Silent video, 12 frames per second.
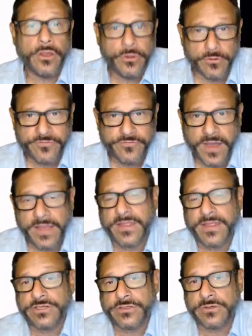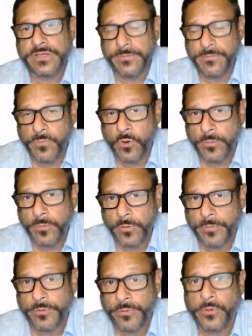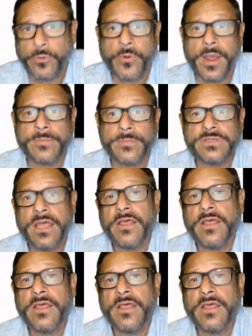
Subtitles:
you'll find that as you did more and more programs,